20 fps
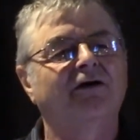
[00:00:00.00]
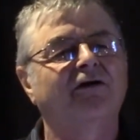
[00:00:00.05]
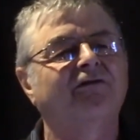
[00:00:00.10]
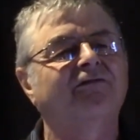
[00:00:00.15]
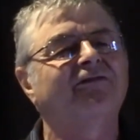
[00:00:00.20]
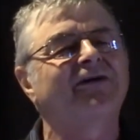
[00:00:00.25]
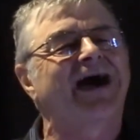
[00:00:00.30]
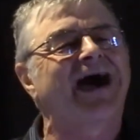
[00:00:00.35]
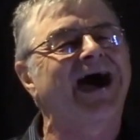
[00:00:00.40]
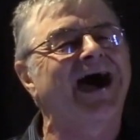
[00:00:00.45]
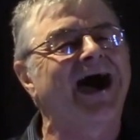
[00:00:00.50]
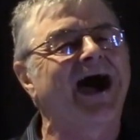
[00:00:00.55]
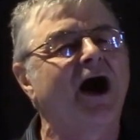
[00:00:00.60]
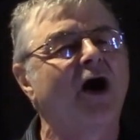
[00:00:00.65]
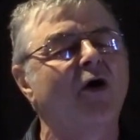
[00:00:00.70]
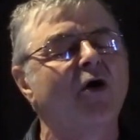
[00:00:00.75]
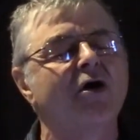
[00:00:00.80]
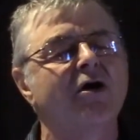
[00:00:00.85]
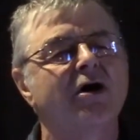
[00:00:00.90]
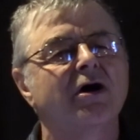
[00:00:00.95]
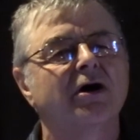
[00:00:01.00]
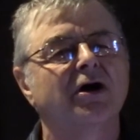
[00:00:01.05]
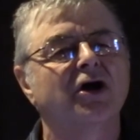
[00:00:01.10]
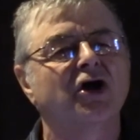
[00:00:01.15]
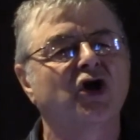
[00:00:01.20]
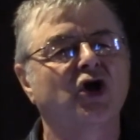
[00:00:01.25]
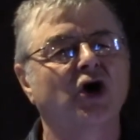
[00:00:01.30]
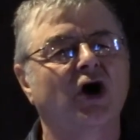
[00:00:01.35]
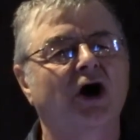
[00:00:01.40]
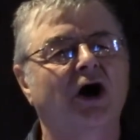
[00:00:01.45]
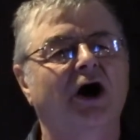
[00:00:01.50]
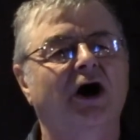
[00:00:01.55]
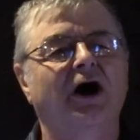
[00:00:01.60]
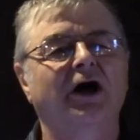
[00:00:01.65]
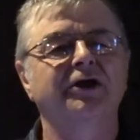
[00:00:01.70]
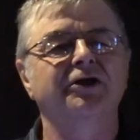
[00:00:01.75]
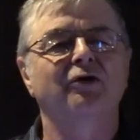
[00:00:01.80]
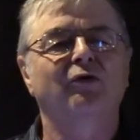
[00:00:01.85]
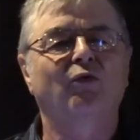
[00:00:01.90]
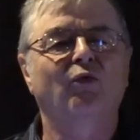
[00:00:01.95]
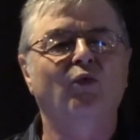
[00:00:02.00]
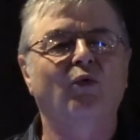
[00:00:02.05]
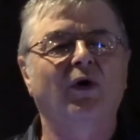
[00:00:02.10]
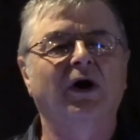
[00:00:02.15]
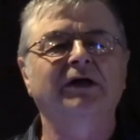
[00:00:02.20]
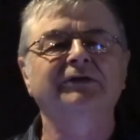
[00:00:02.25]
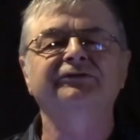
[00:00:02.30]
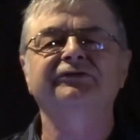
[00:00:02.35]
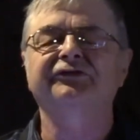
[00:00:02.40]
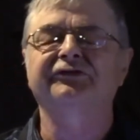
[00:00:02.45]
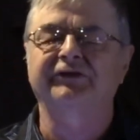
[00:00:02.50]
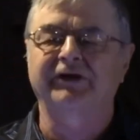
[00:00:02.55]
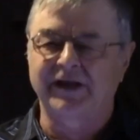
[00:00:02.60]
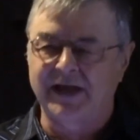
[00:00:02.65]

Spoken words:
of how God wants